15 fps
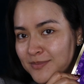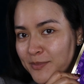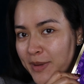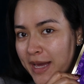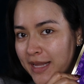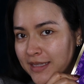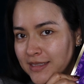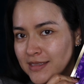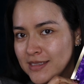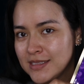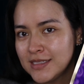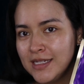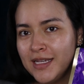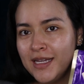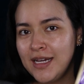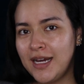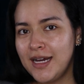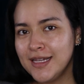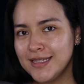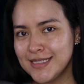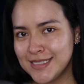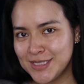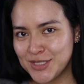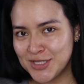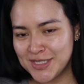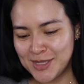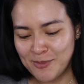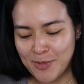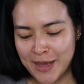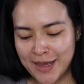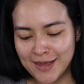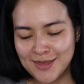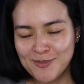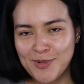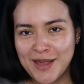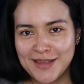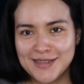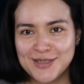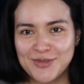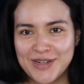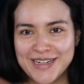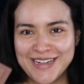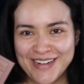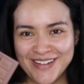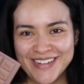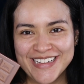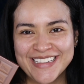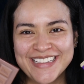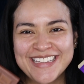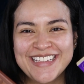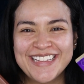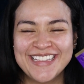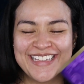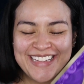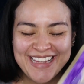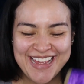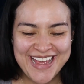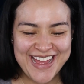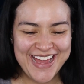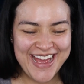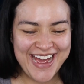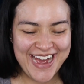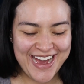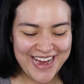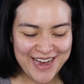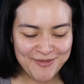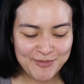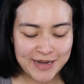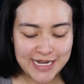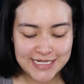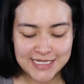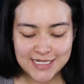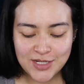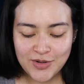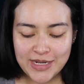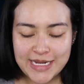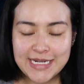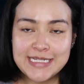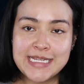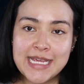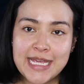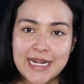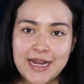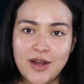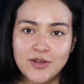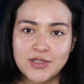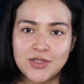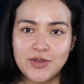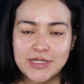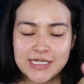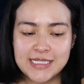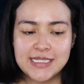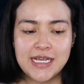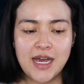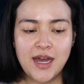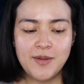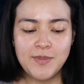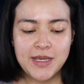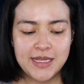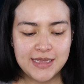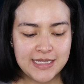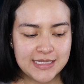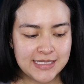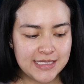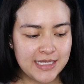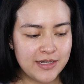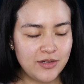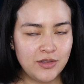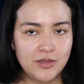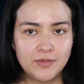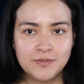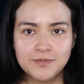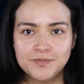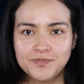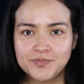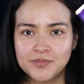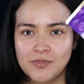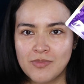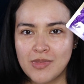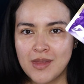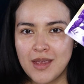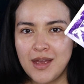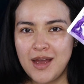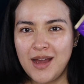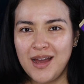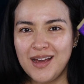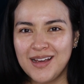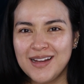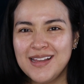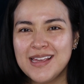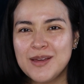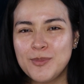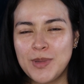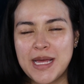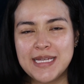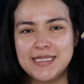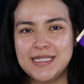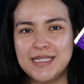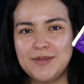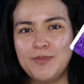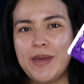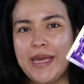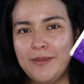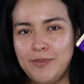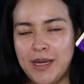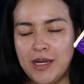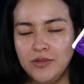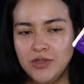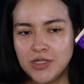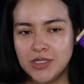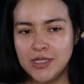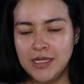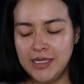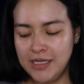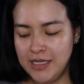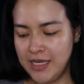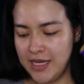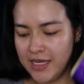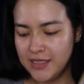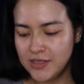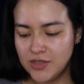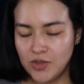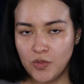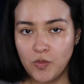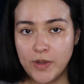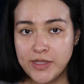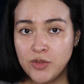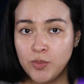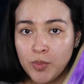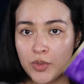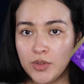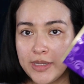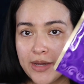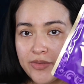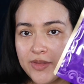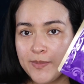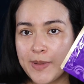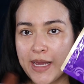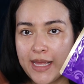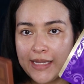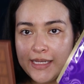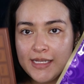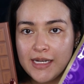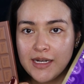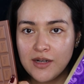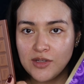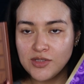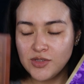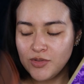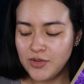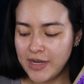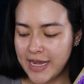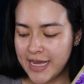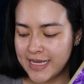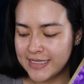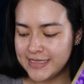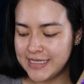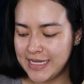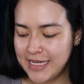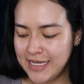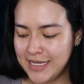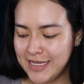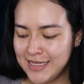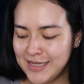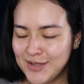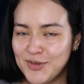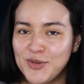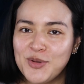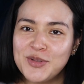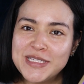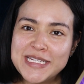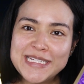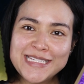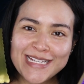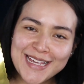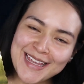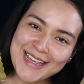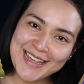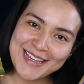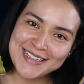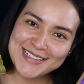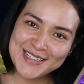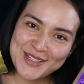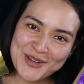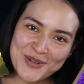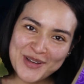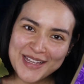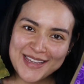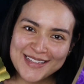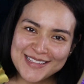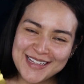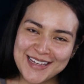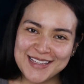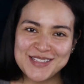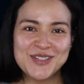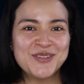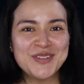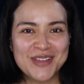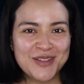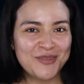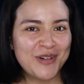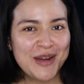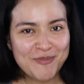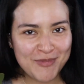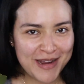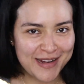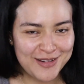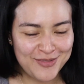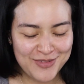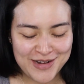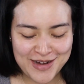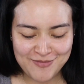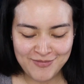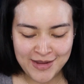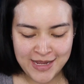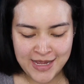palette. This is just the bag, the palette's right here. But I did go ahead and take it out. So it does come in this little kind of like a plastic bag pouch. And so when you pull out the palette, it also has a little golden ticket, so I guess it gets you in the right mind frame.